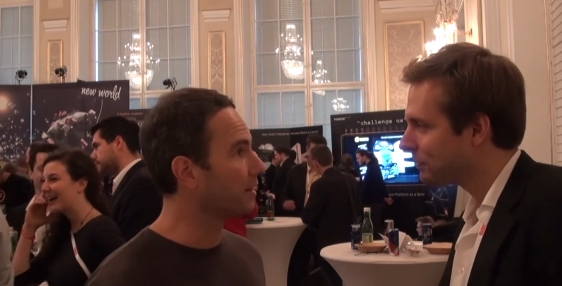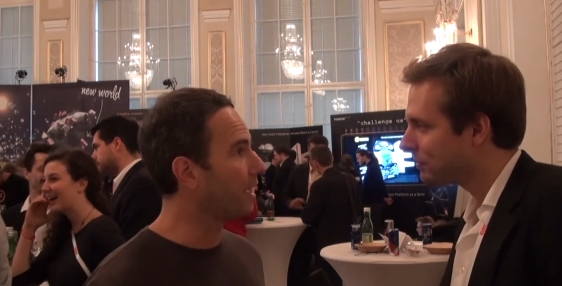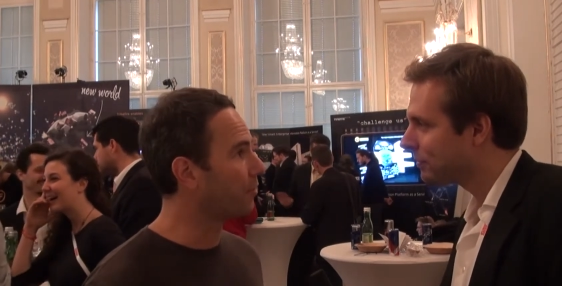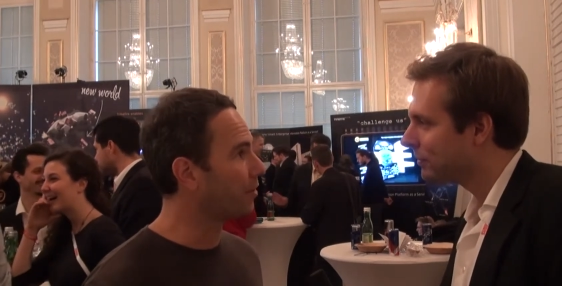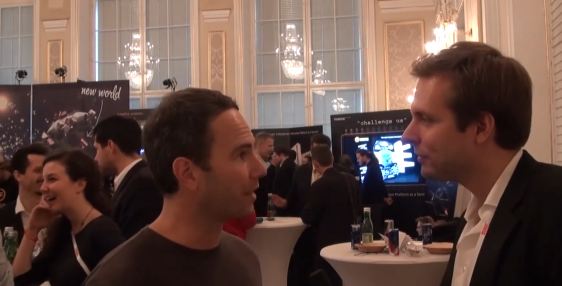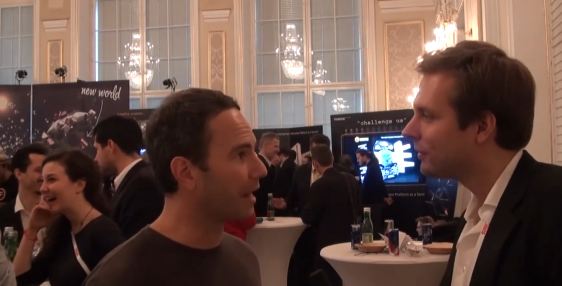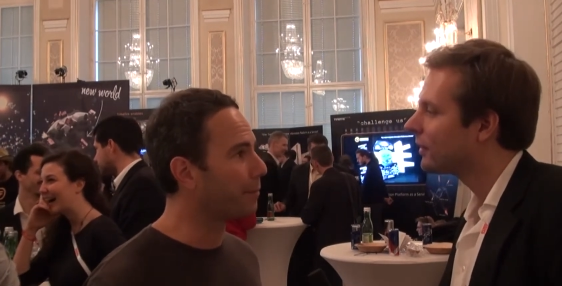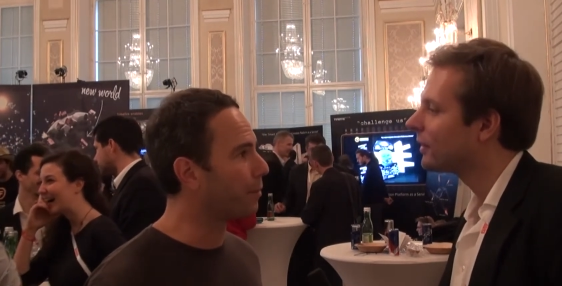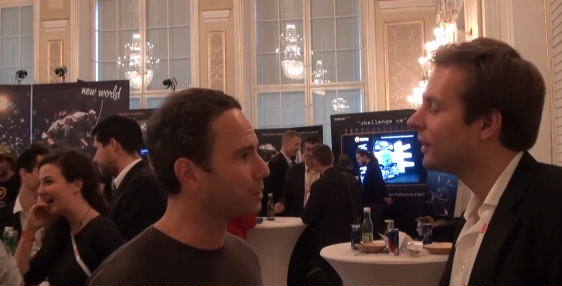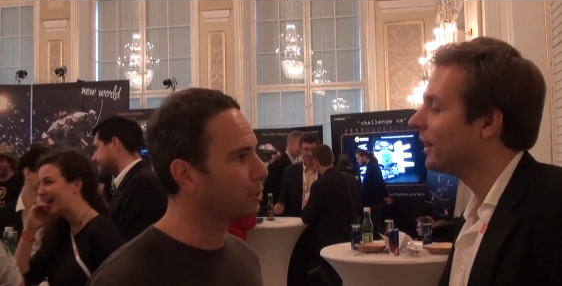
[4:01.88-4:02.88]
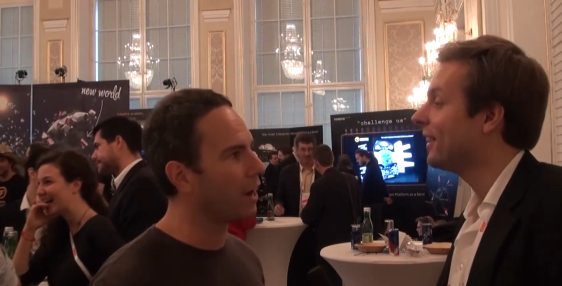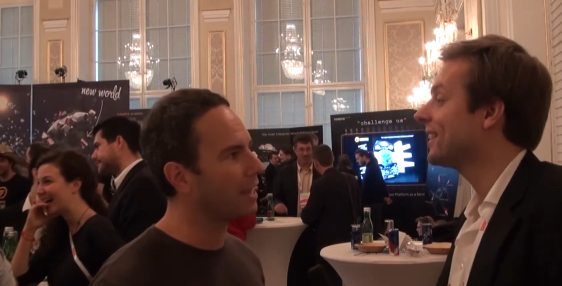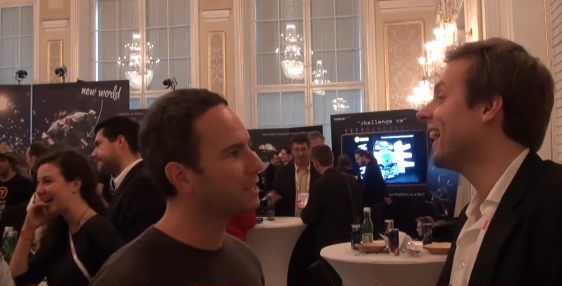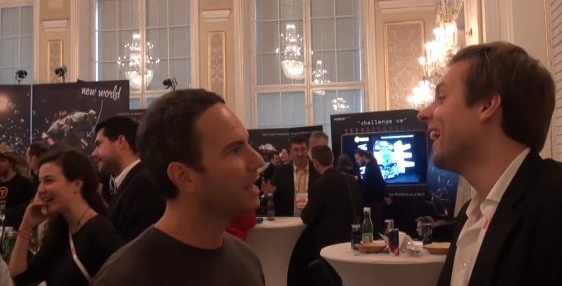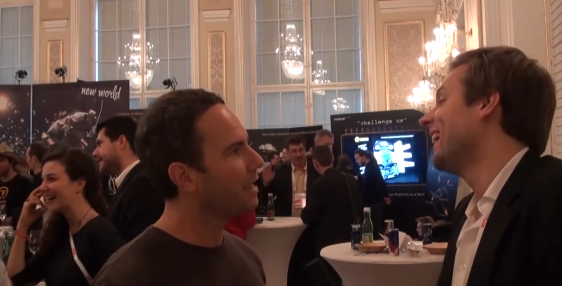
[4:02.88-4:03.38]
Speaker 1: lover, the kind of person who
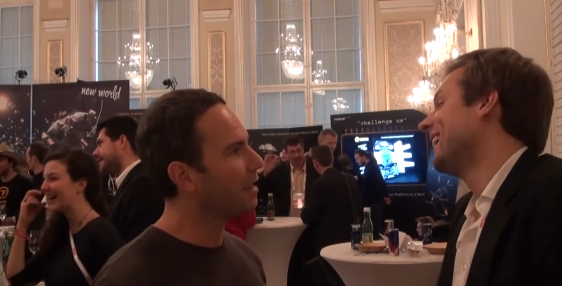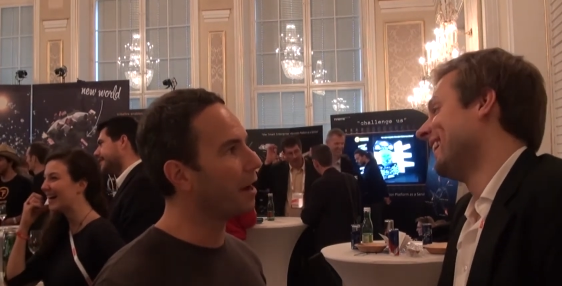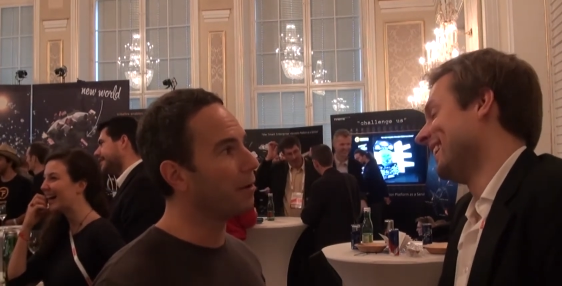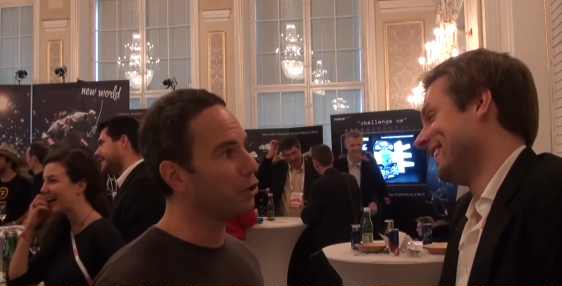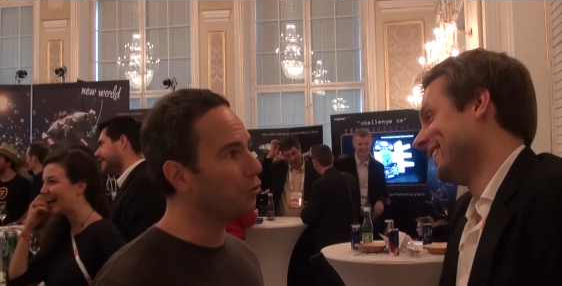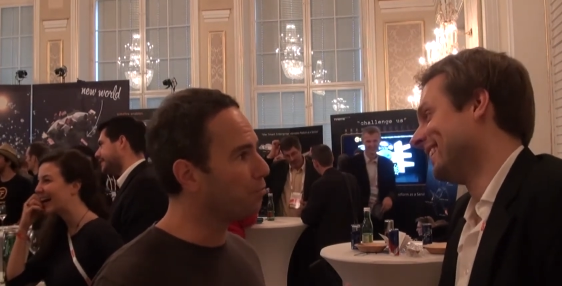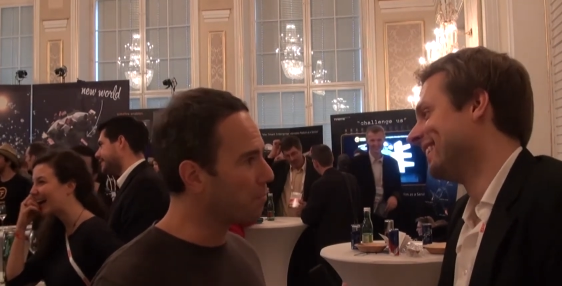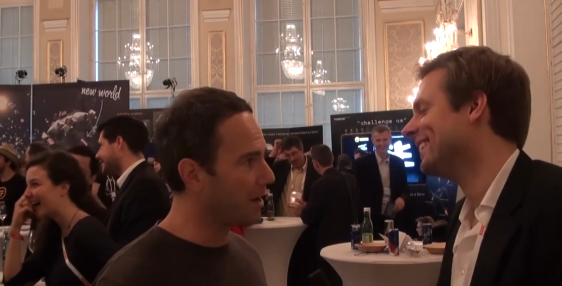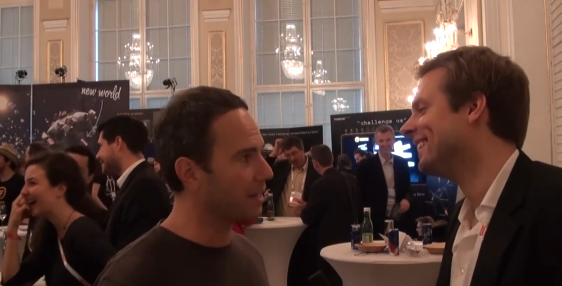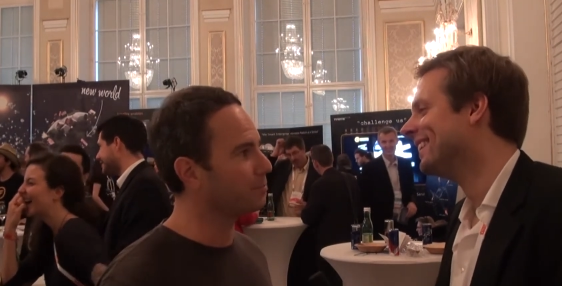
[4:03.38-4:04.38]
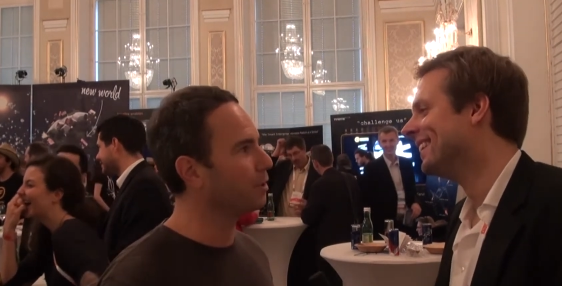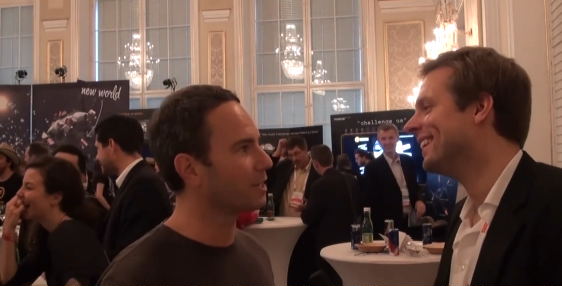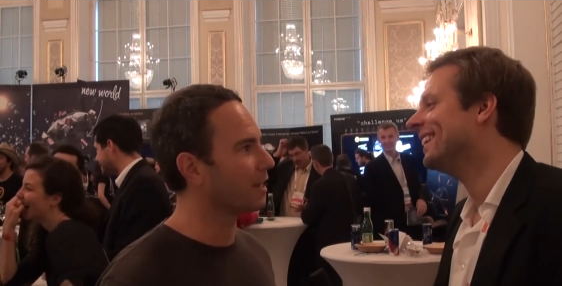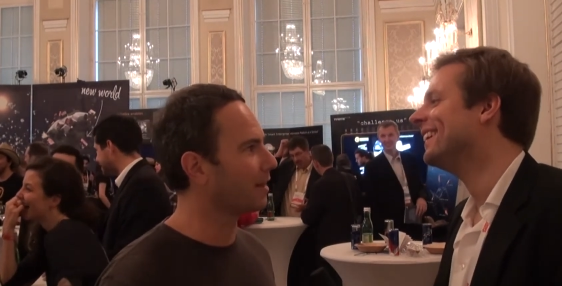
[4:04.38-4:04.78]
has a humongous music